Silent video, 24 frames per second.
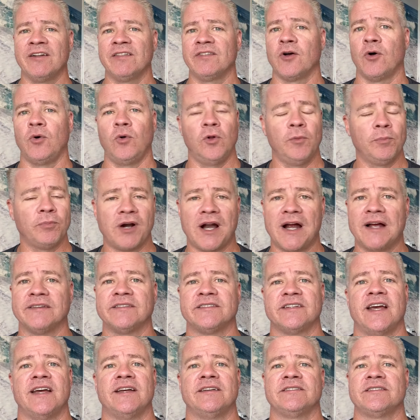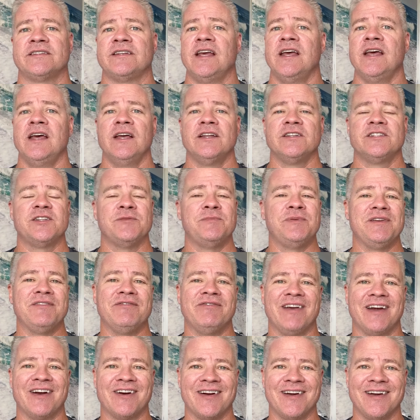the whole process to be
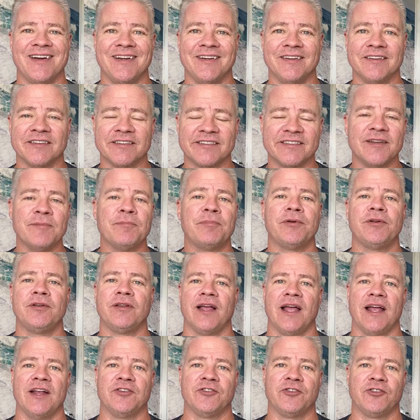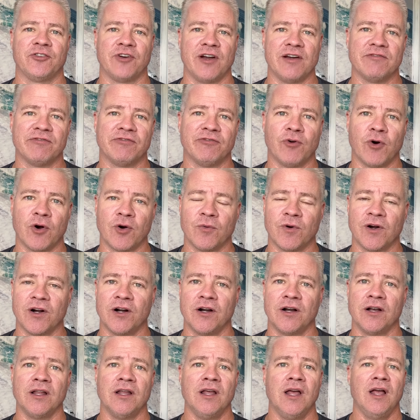very simple and
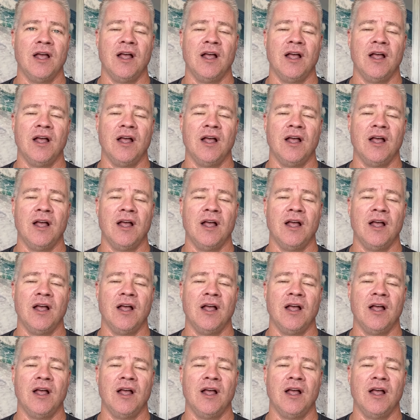straightforward.